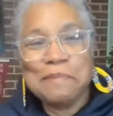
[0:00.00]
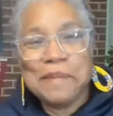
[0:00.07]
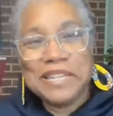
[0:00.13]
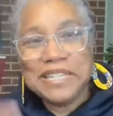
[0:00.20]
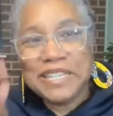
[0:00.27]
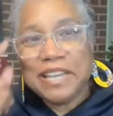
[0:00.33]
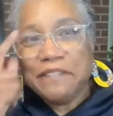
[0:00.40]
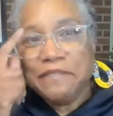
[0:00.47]

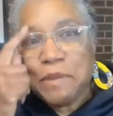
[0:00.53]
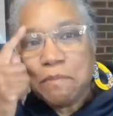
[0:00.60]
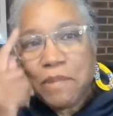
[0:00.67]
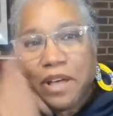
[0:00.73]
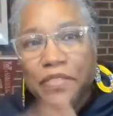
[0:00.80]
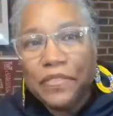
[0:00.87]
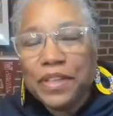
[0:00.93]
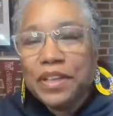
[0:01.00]
Monday of the
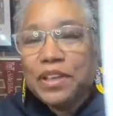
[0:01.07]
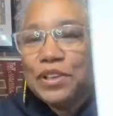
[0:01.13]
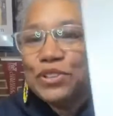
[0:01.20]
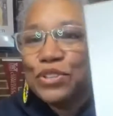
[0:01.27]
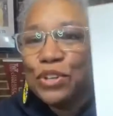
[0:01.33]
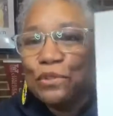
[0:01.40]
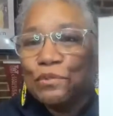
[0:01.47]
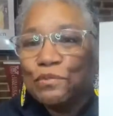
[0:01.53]
month.
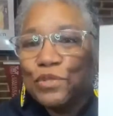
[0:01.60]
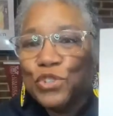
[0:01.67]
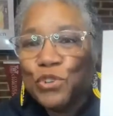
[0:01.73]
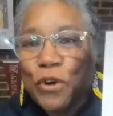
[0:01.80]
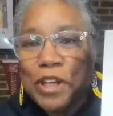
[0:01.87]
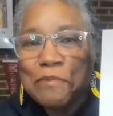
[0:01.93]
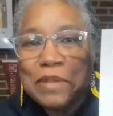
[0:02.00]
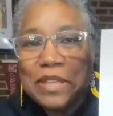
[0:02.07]
So
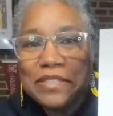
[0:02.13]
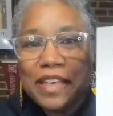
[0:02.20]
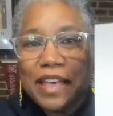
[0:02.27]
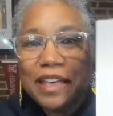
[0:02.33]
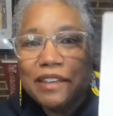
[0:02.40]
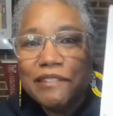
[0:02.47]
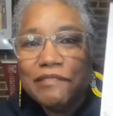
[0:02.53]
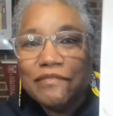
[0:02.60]
join me
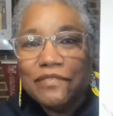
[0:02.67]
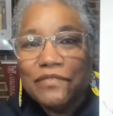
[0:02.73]
then